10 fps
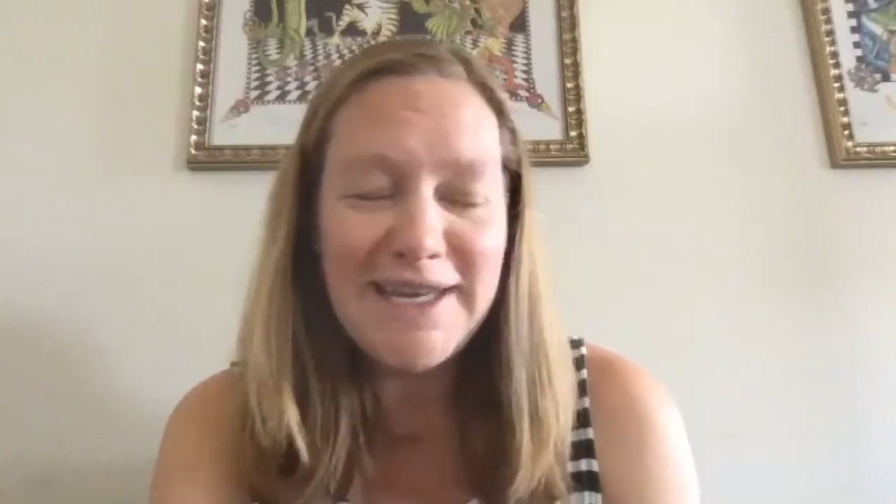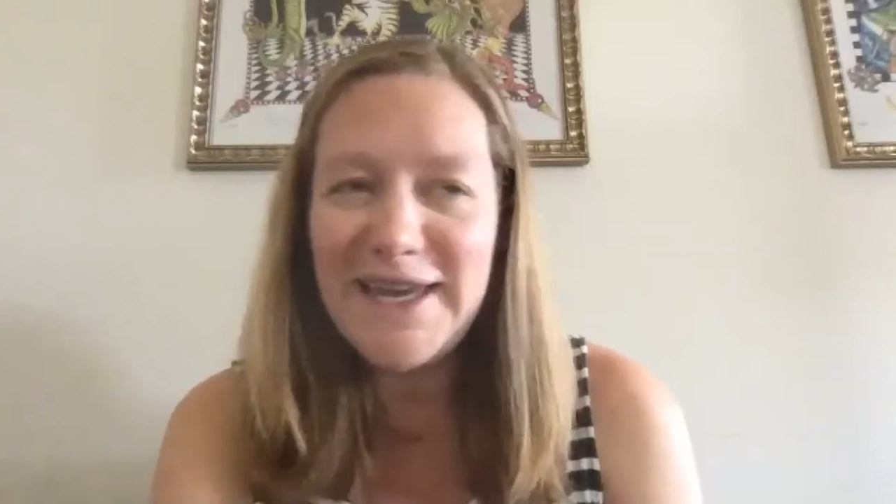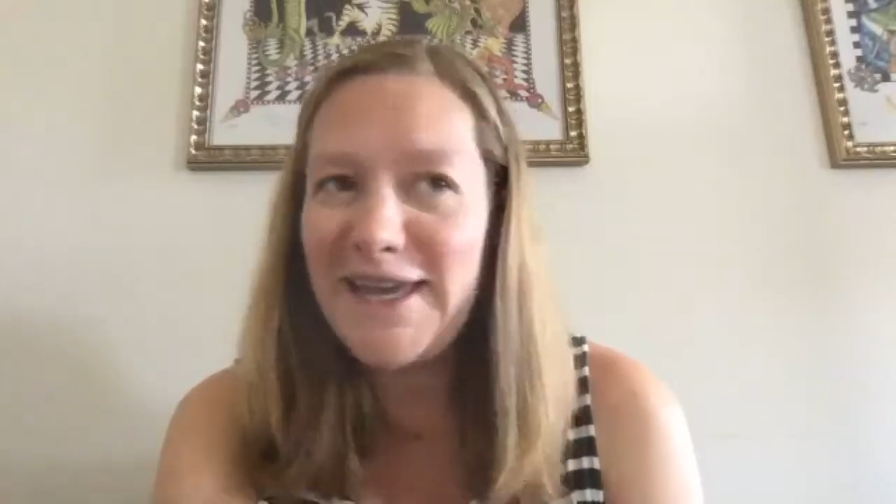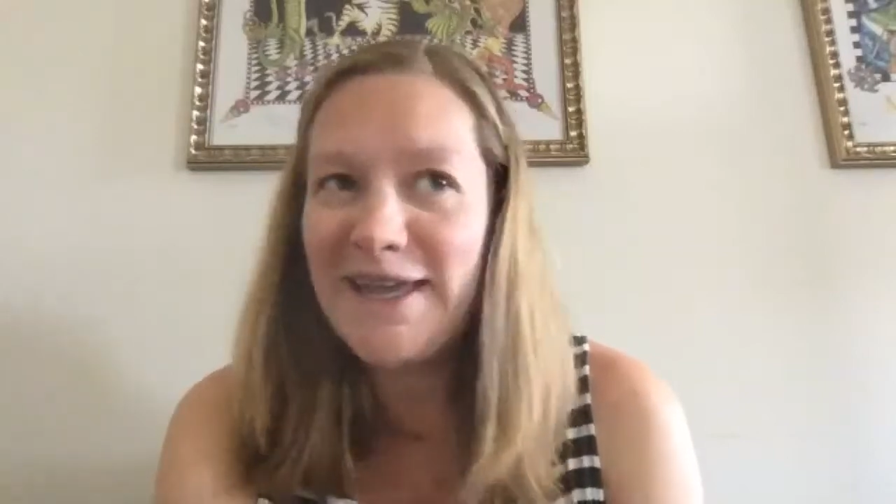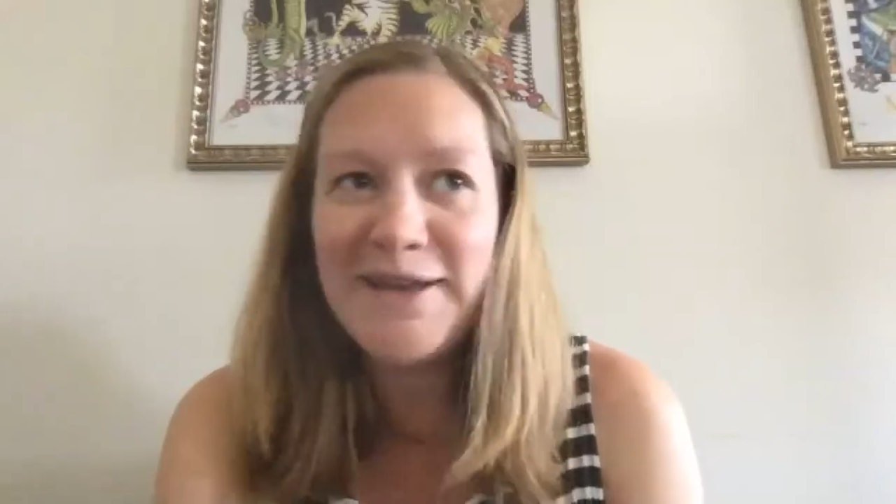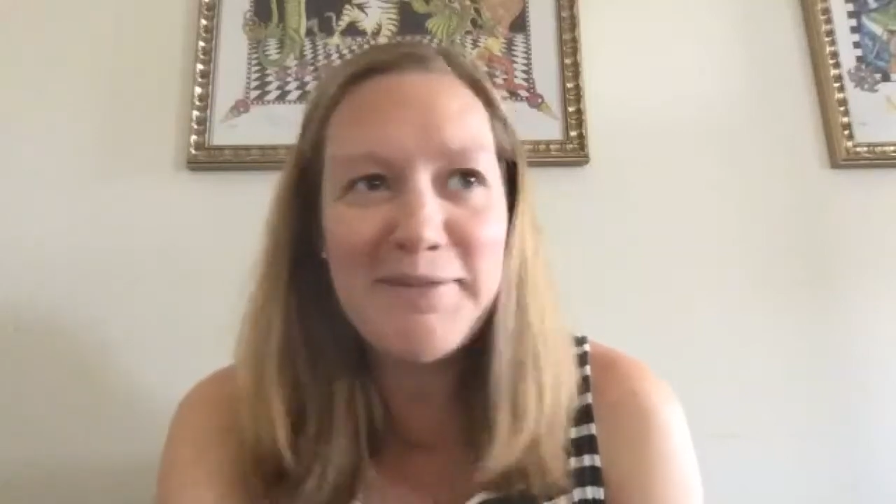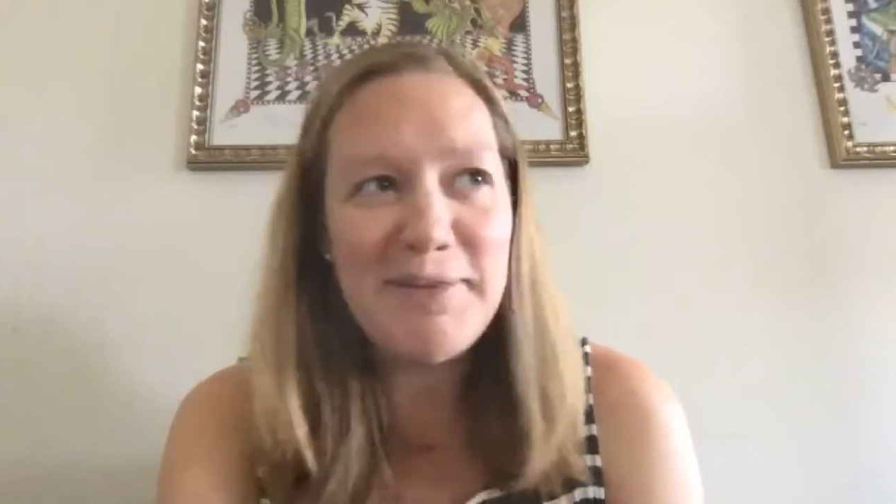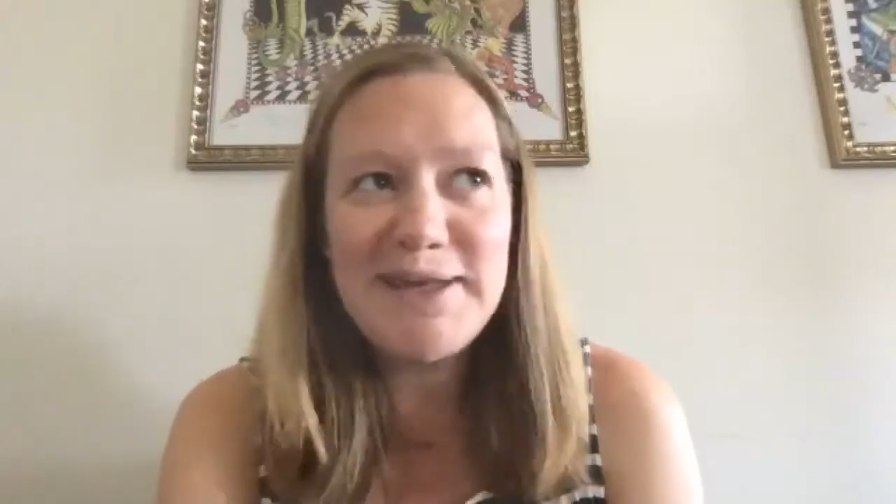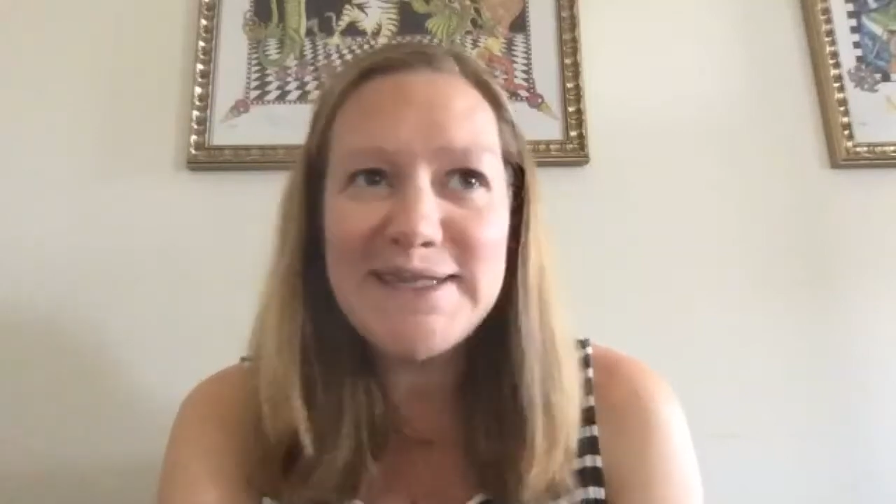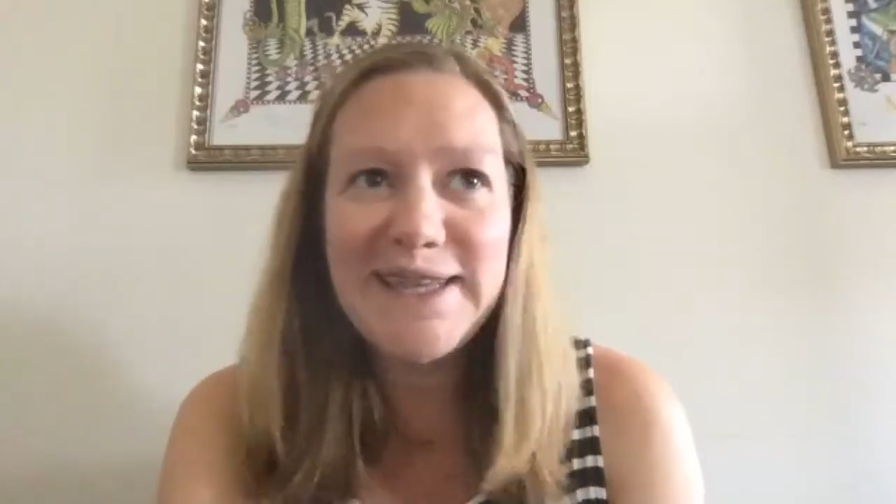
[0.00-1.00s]
And
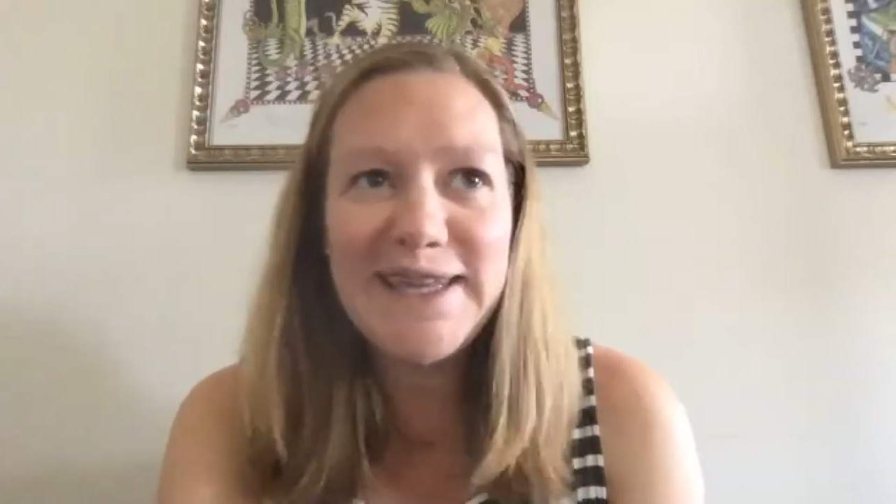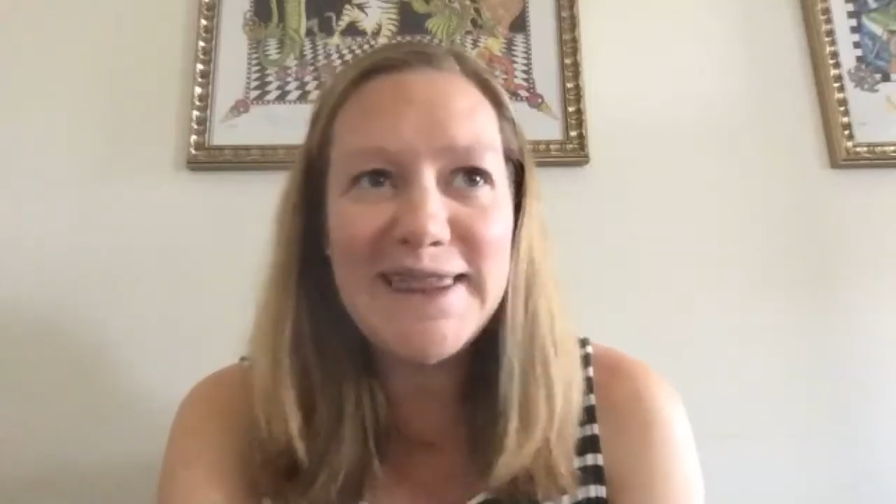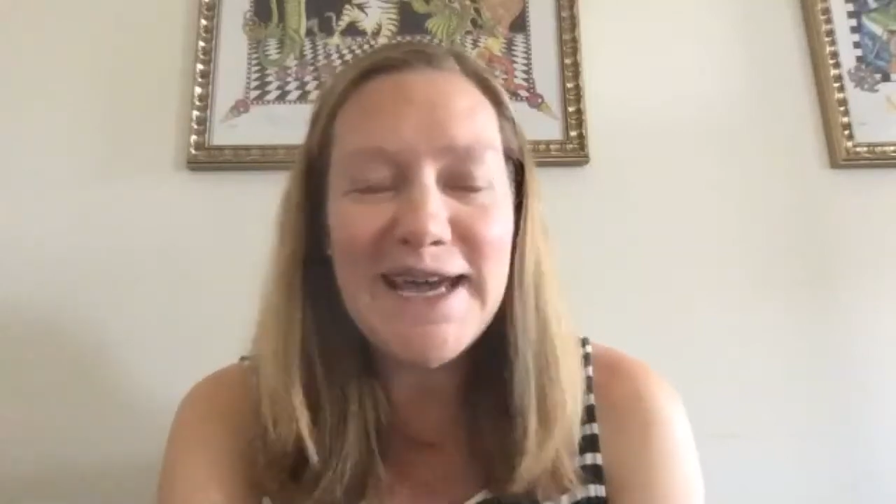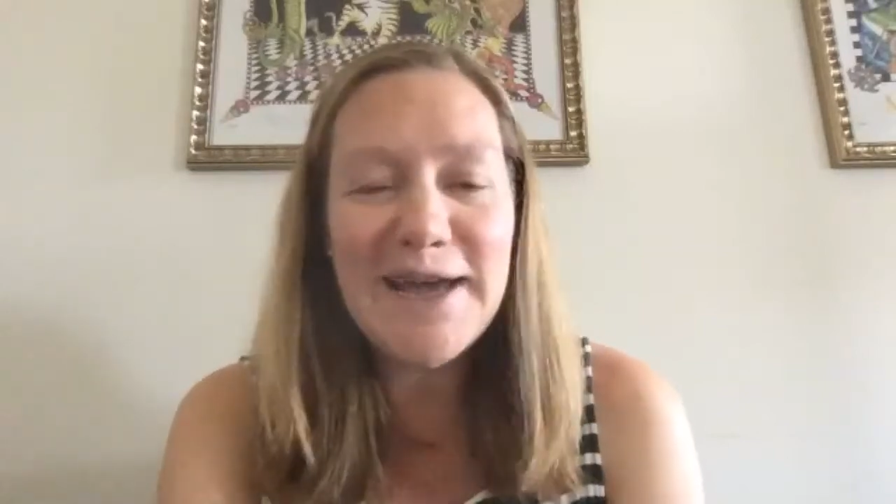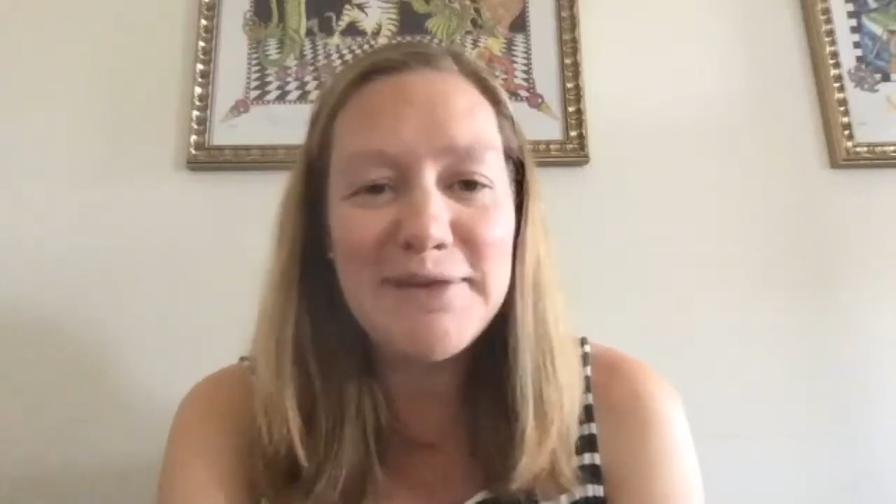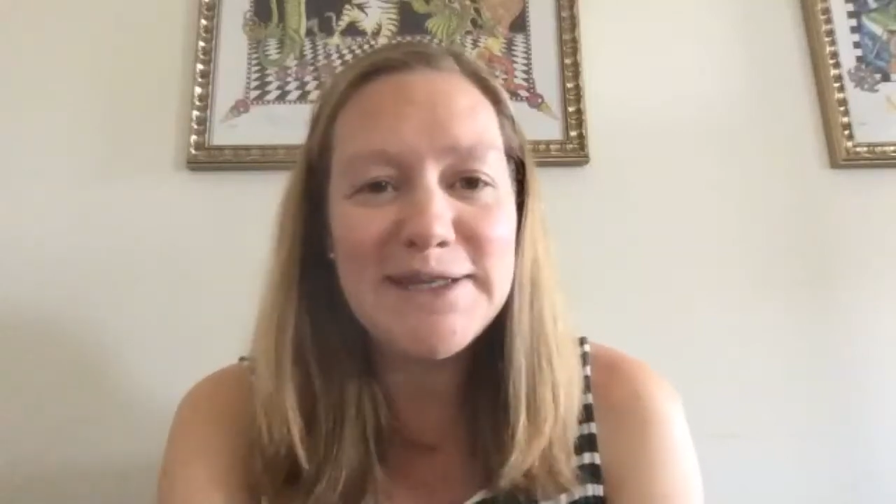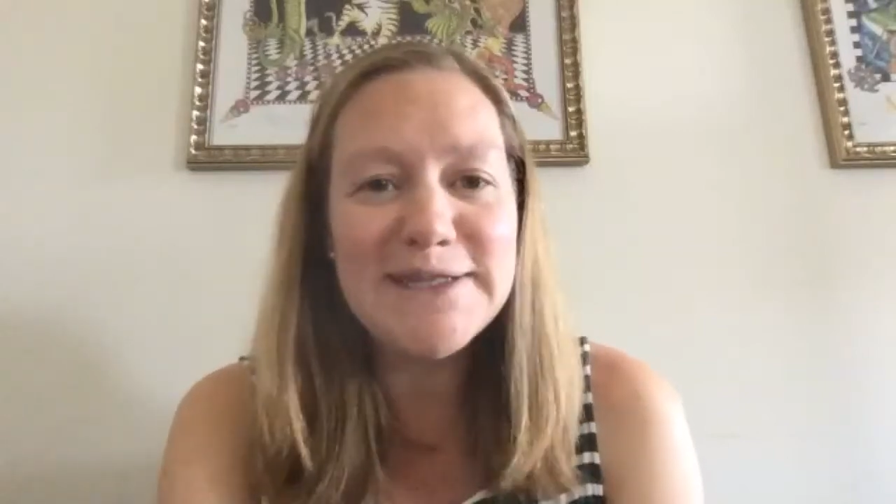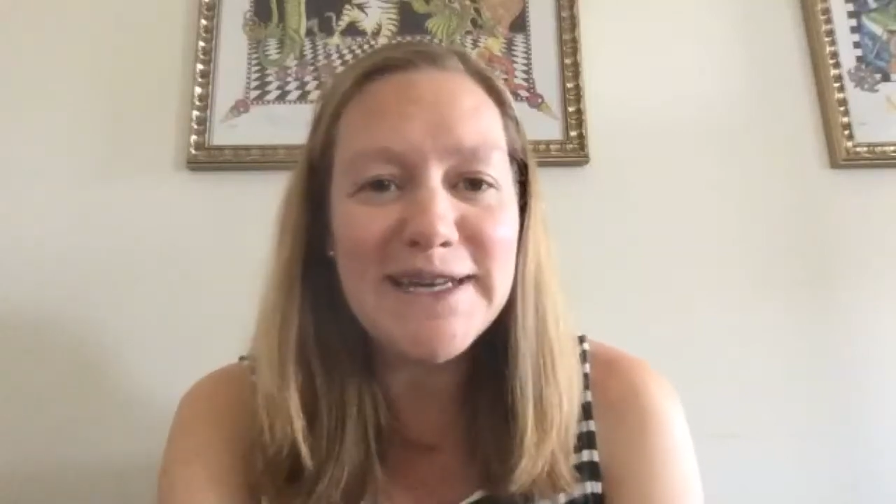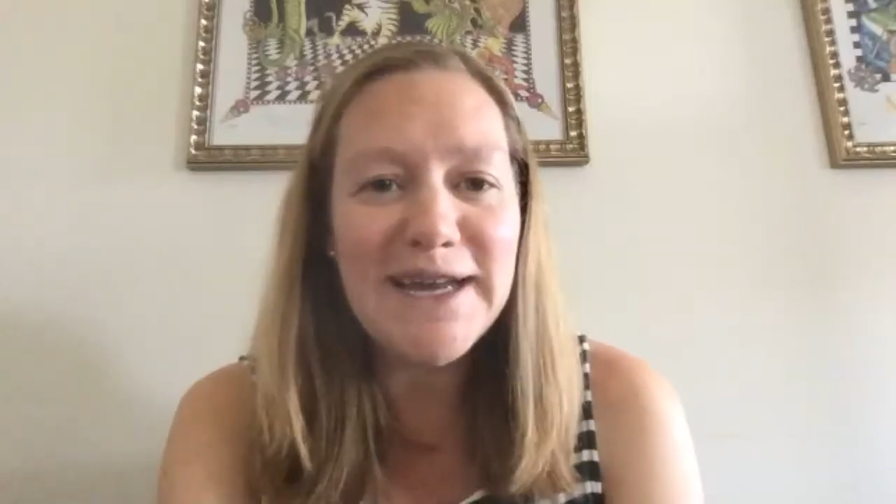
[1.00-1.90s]
basically that means that